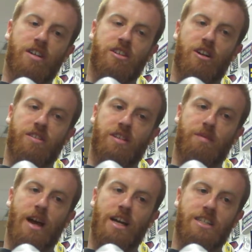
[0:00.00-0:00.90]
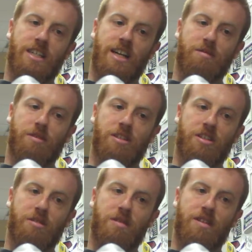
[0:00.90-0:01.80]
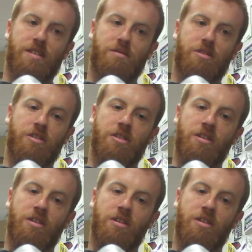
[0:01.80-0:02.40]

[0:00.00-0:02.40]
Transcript: So I don't think the packaging has much to do with this one.